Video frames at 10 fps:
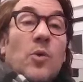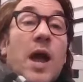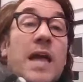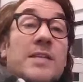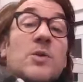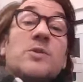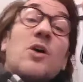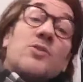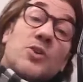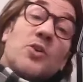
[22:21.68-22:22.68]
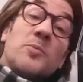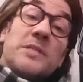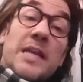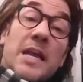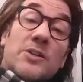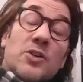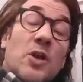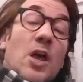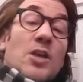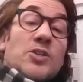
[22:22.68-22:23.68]
Right. So it's all
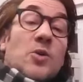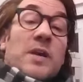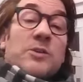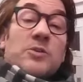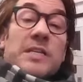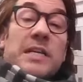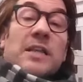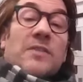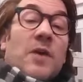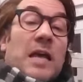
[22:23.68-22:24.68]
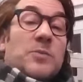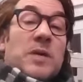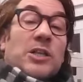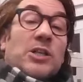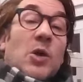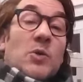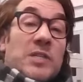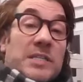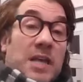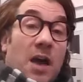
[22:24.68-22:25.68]
circumstantial. So interesting enough, as we
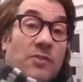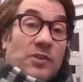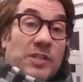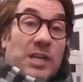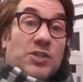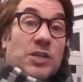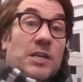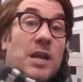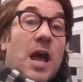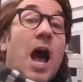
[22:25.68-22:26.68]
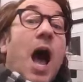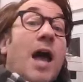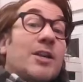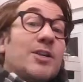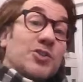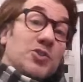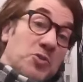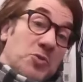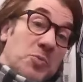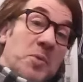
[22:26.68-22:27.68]
close this conversation on
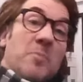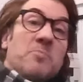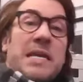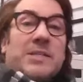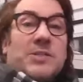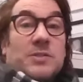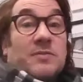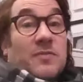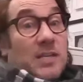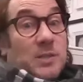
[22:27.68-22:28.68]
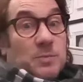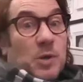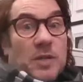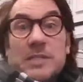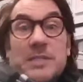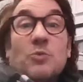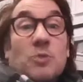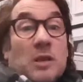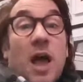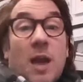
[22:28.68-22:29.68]
Zoom meets Facebook, this is a
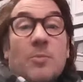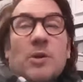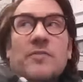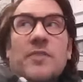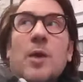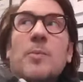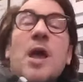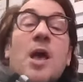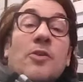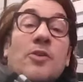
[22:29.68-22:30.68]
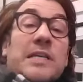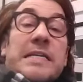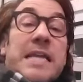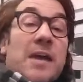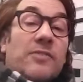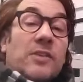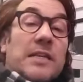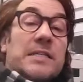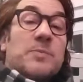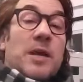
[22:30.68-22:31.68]
real hybrid affair. There's a
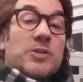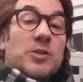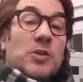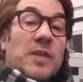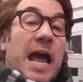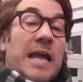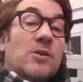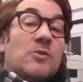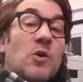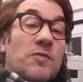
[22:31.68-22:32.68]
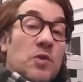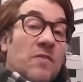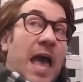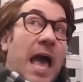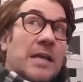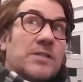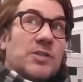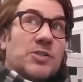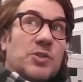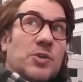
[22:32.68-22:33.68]
Netflix special that I don't know if you have
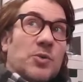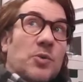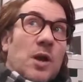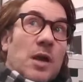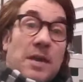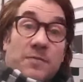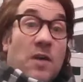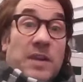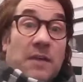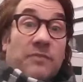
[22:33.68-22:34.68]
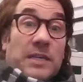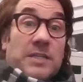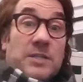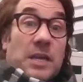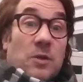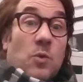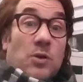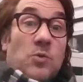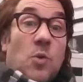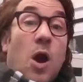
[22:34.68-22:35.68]
access to. If you have Netflix
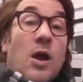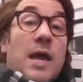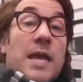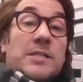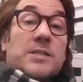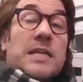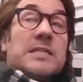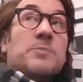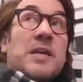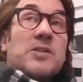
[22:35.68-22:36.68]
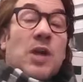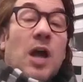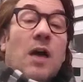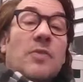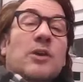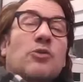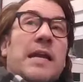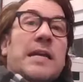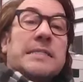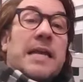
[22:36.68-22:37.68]
where you are, it's based on the
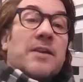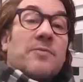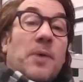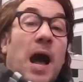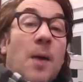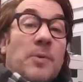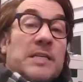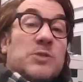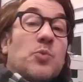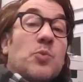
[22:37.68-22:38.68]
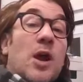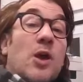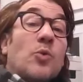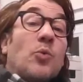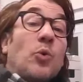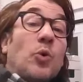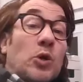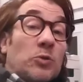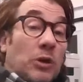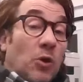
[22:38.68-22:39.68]
greatest night of pop, and it's We Are the
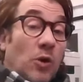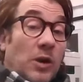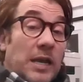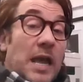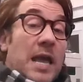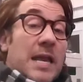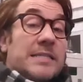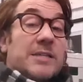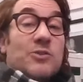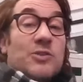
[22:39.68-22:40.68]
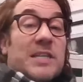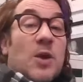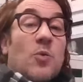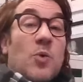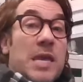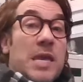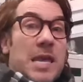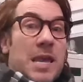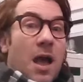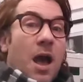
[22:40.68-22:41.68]
World recording. It's interesting that
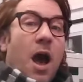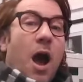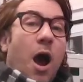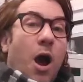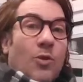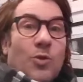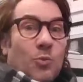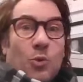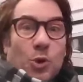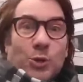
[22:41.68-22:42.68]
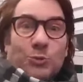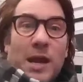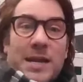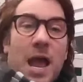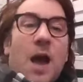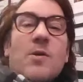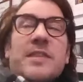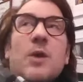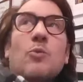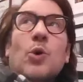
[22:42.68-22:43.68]
we are the world right now,
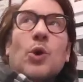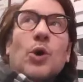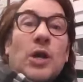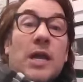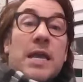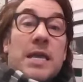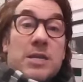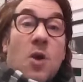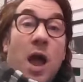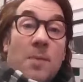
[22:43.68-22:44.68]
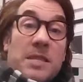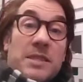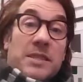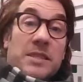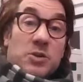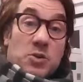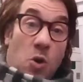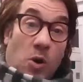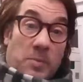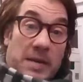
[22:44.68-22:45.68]
and that we're, you know, I'm in New
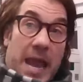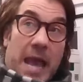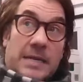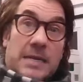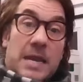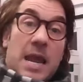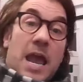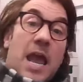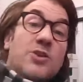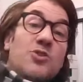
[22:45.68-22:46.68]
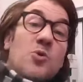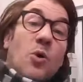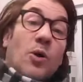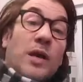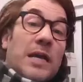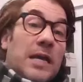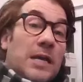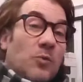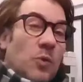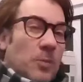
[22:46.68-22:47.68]
York, Manhattan, and you're
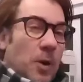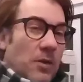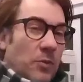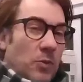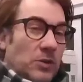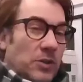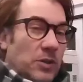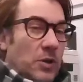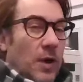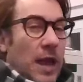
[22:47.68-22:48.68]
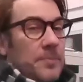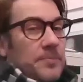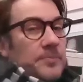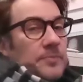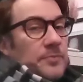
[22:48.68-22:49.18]
in what part of the world are you at?